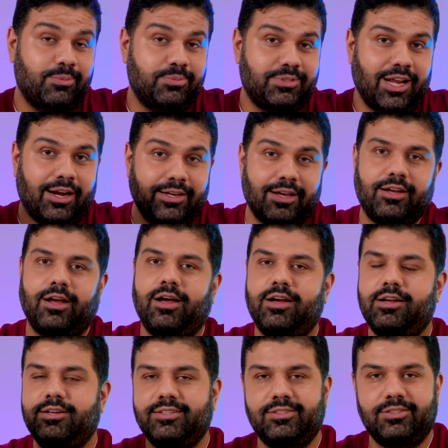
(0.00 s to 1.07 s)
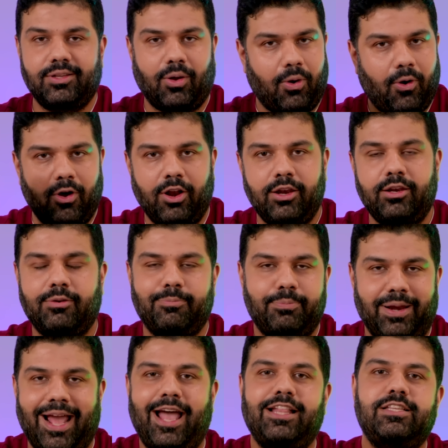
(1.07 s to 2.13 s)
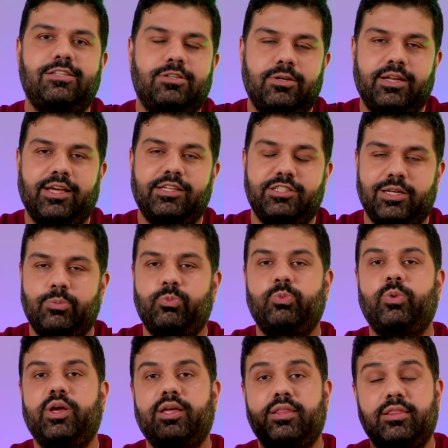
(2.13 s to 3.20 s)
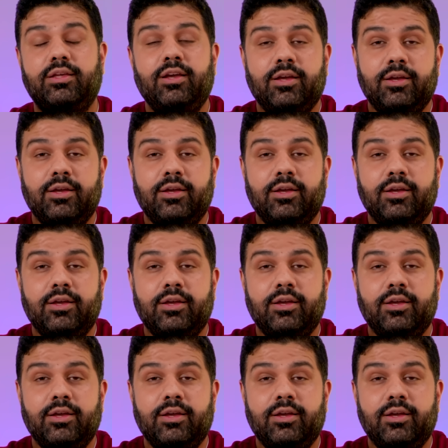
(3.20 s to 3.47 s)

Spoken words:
Tata cars, all brands today ship with